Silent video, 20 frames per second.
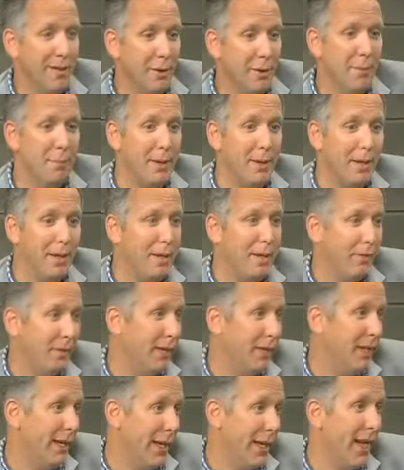And they're big enough
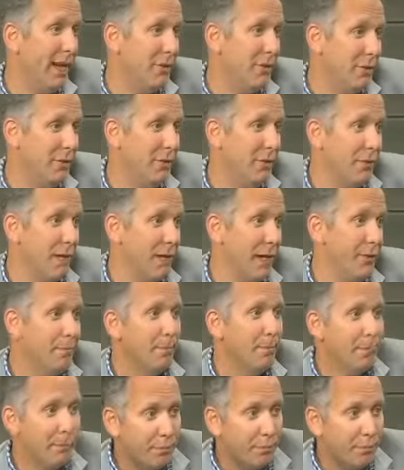that they can do that.